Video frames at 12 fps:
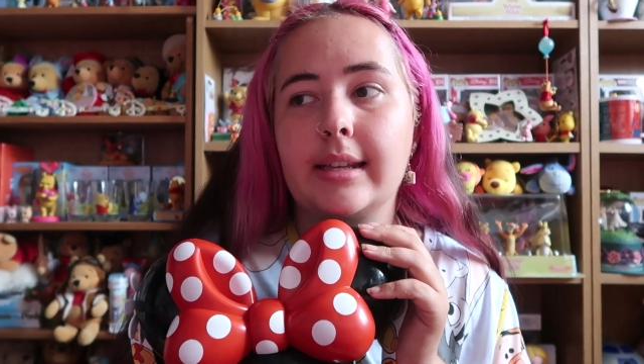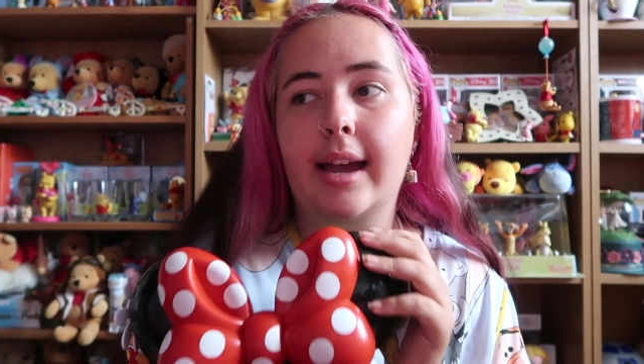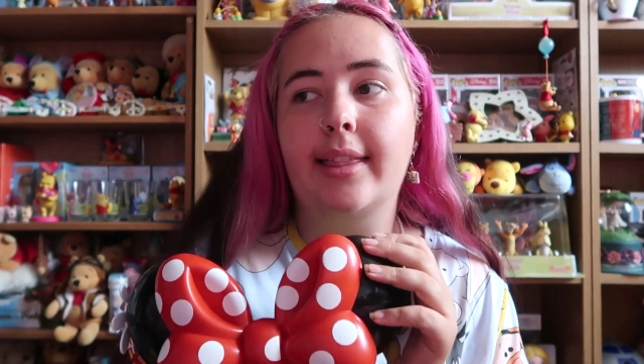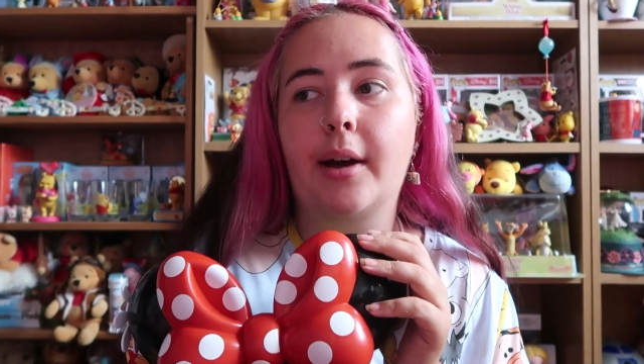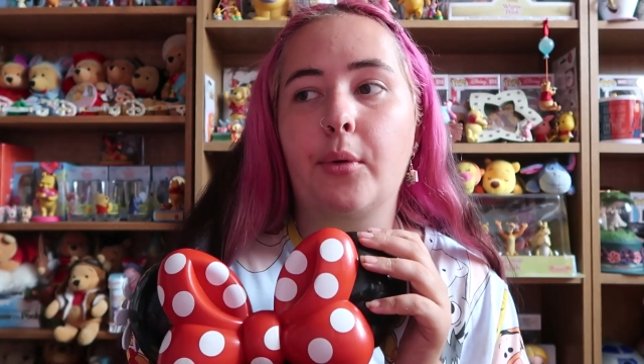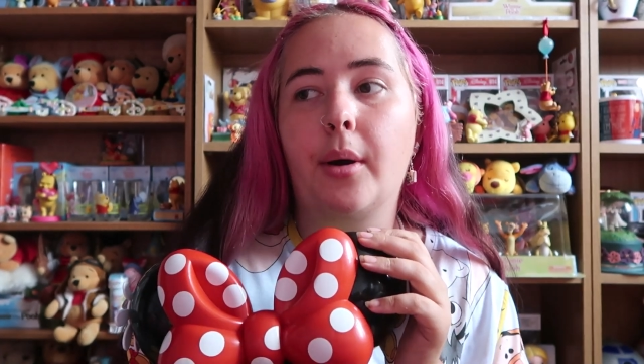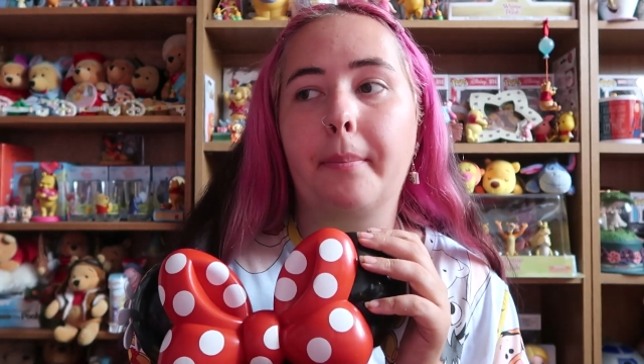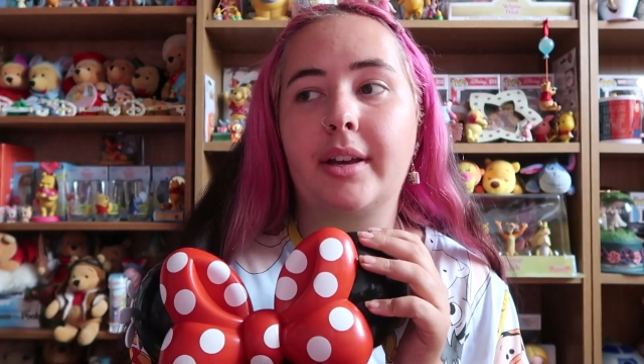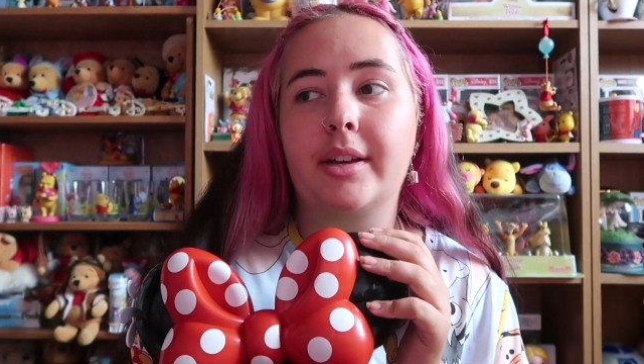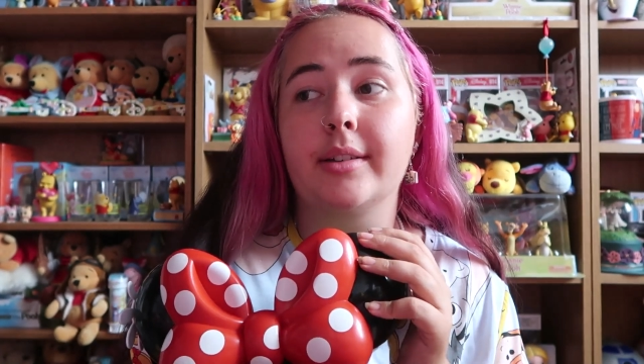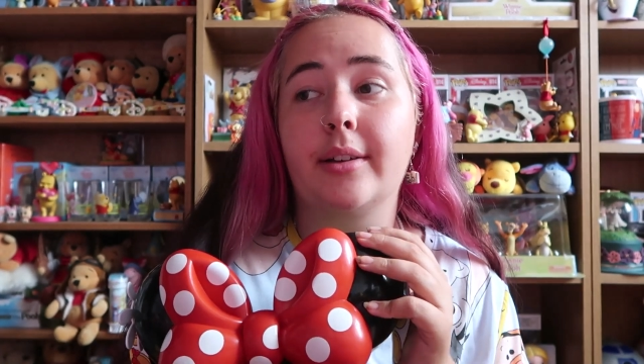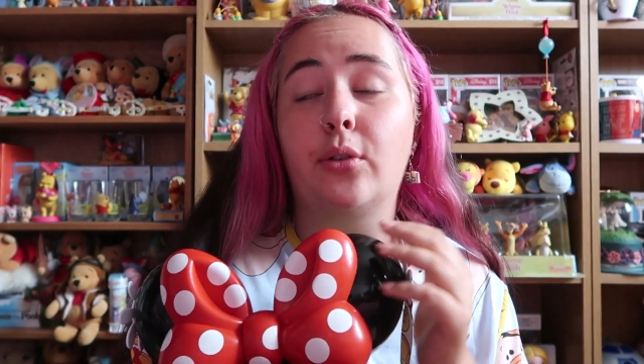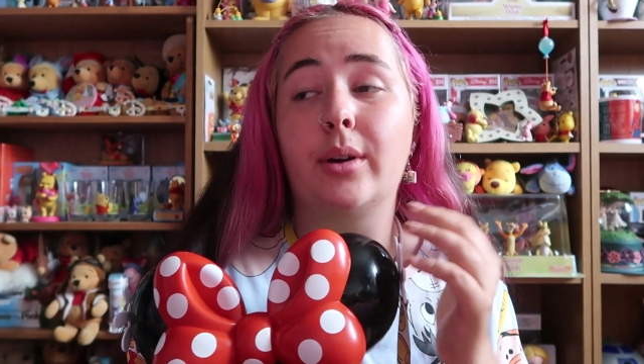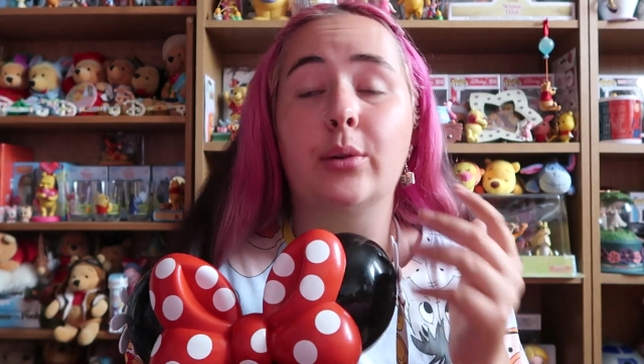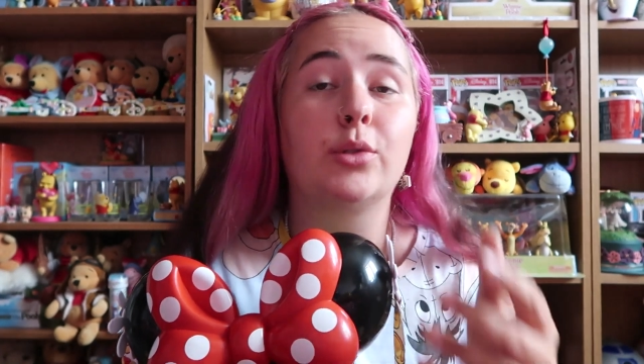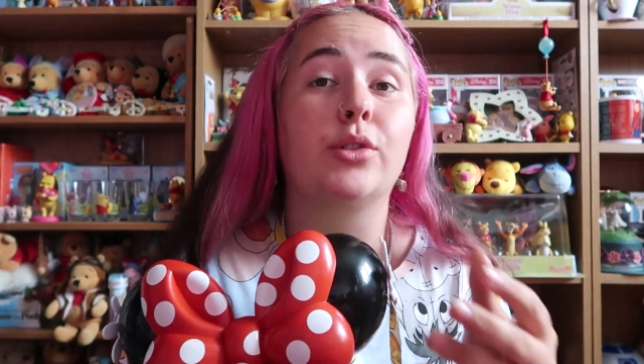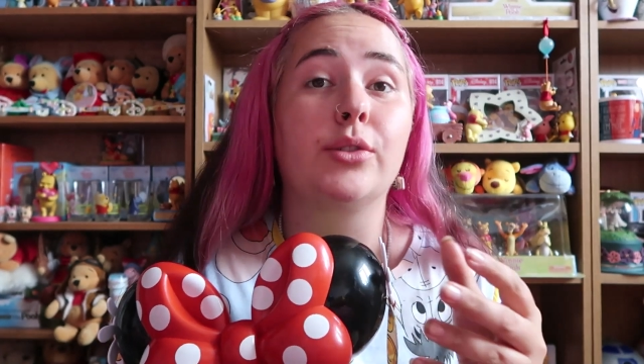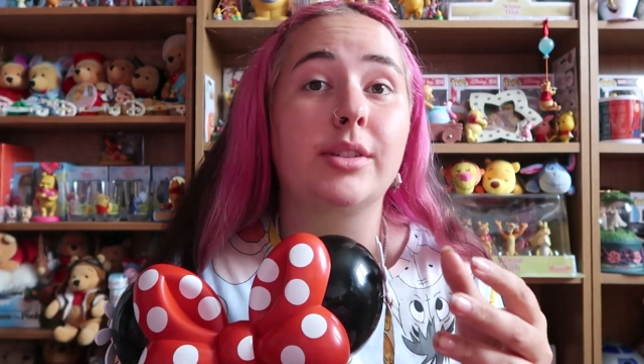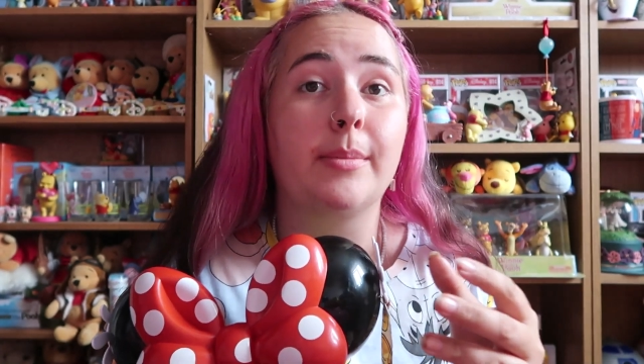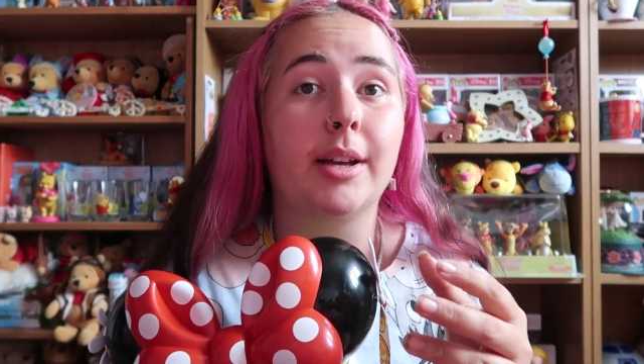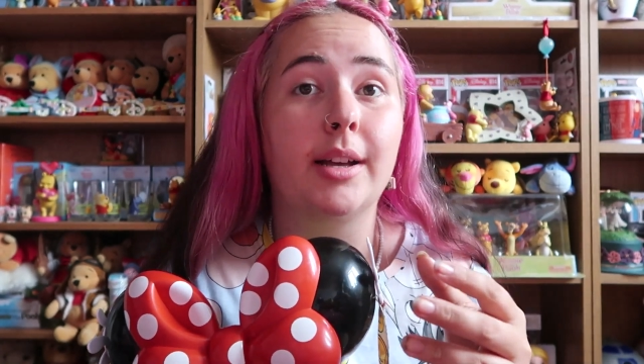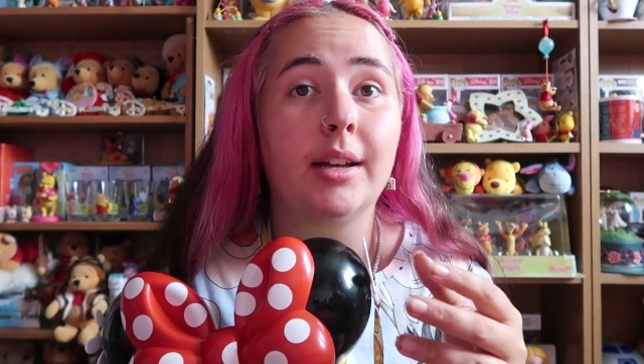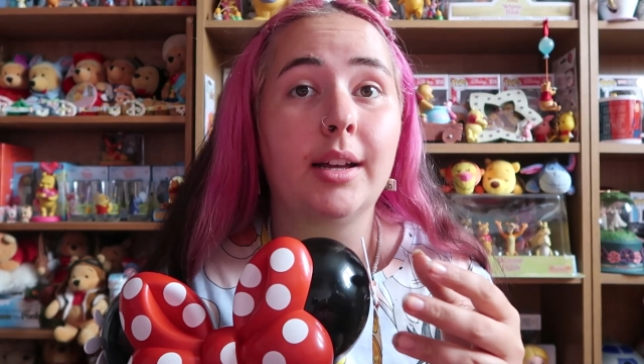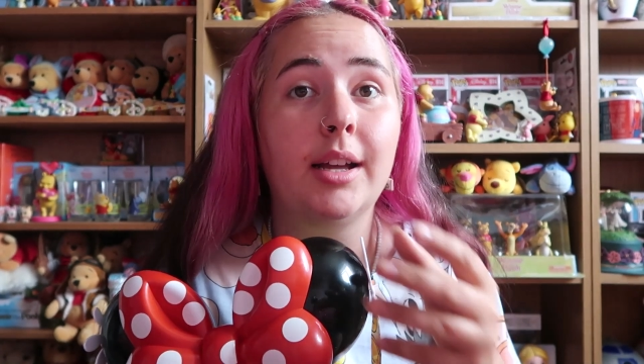get that one because I thought it was so similar